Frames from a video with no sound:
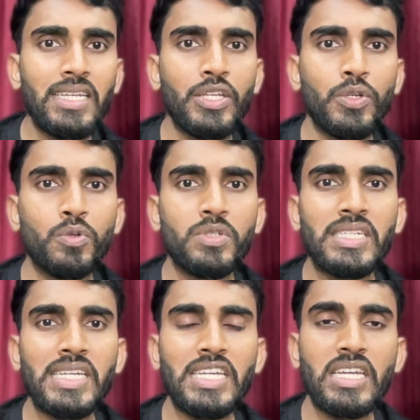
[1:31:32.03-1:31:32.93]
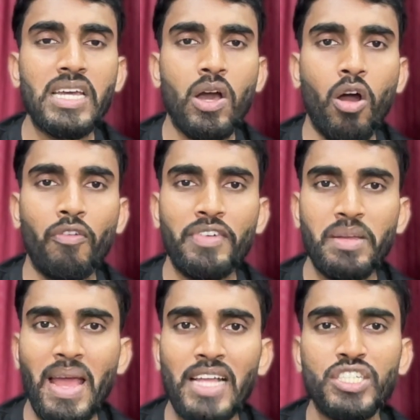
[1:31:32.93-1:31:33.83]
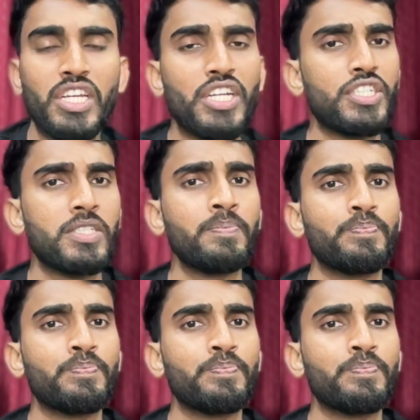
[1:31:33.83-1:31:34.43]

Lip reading: use of imagination,